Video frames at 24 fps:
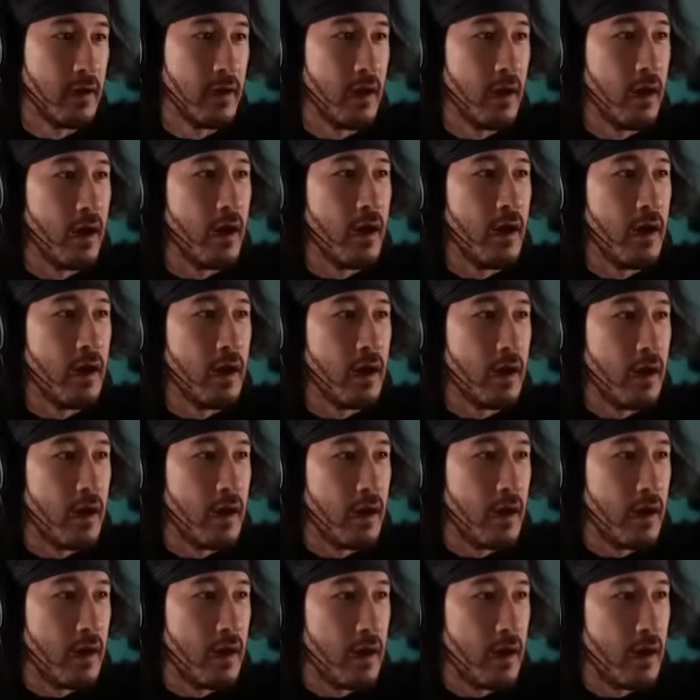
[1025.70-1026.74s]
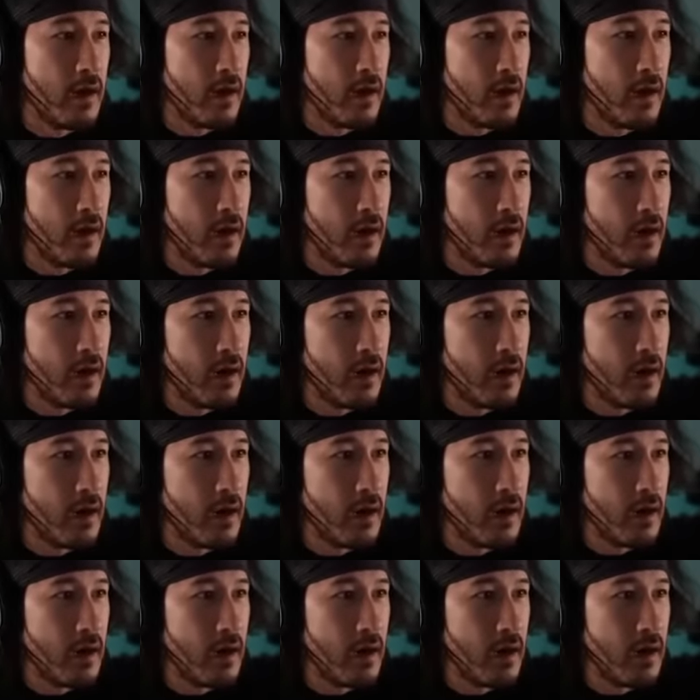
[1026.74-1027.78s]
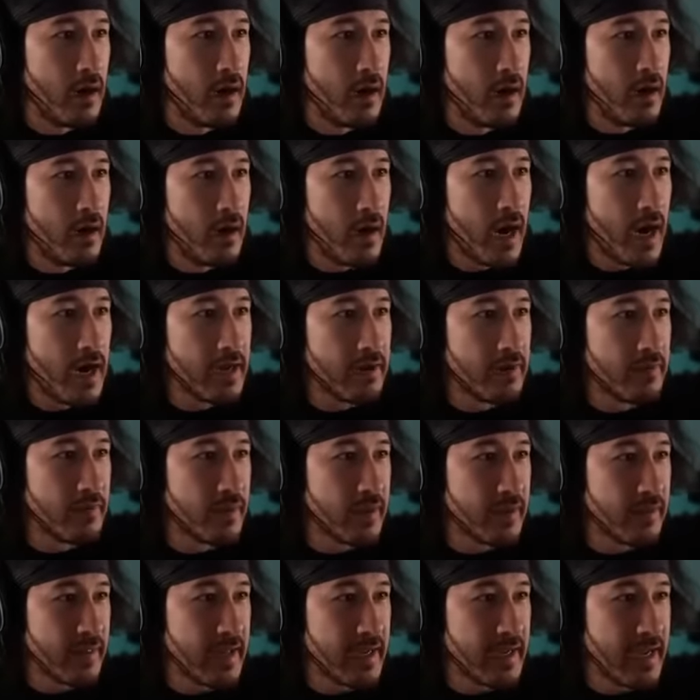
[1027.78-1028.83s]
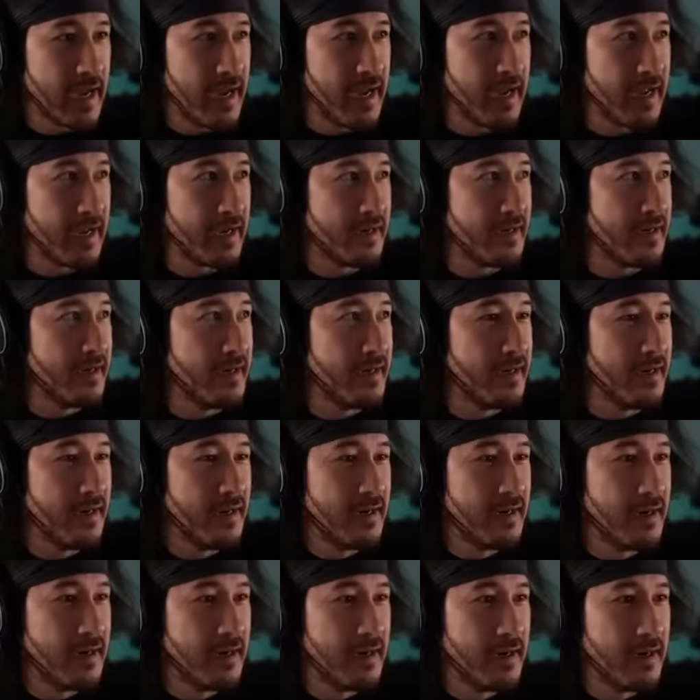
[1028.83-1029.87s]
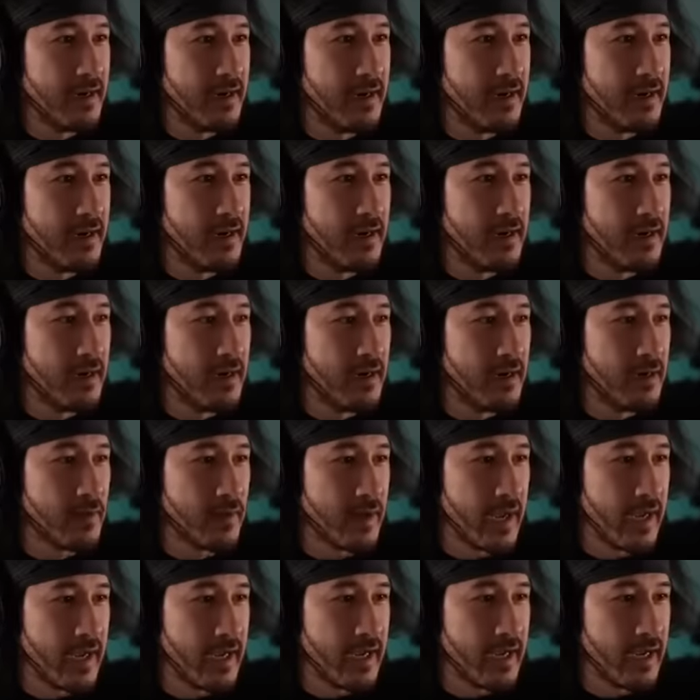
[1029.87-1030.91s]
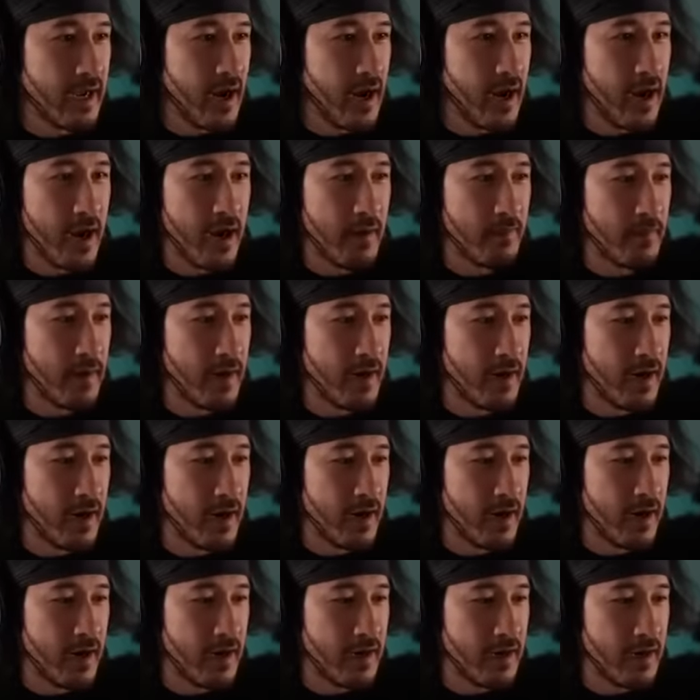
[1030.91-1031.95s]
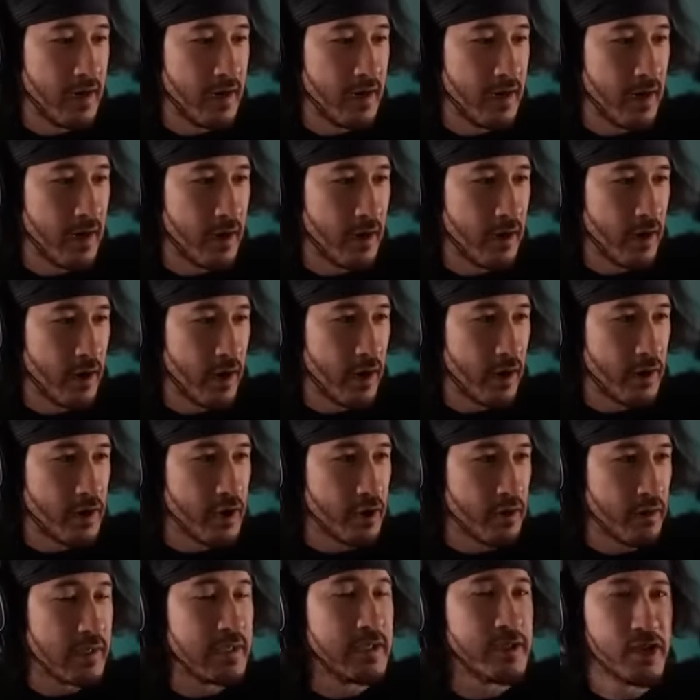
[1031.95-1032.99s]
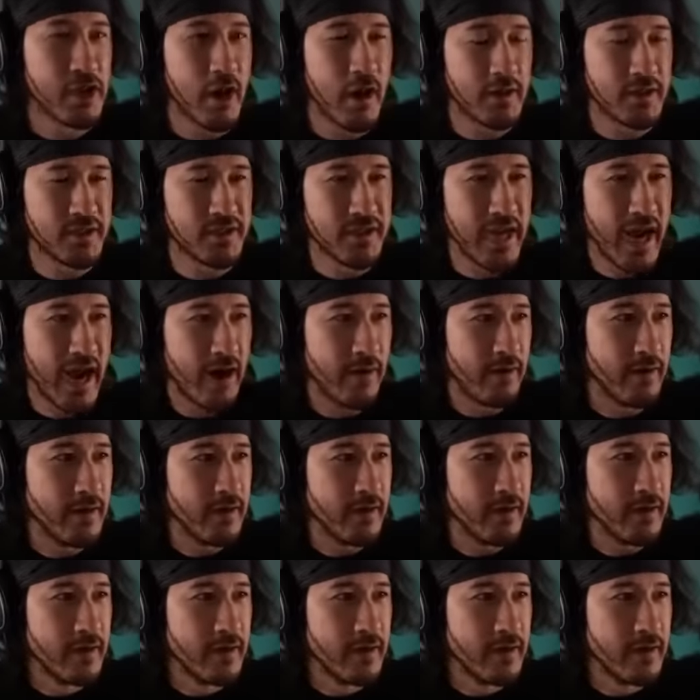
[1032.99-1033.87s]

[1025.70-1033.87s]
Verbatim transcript: Uh-huh. what if they open the door? I don't think they can. Okay. Um. Uh. uh you're in charge now.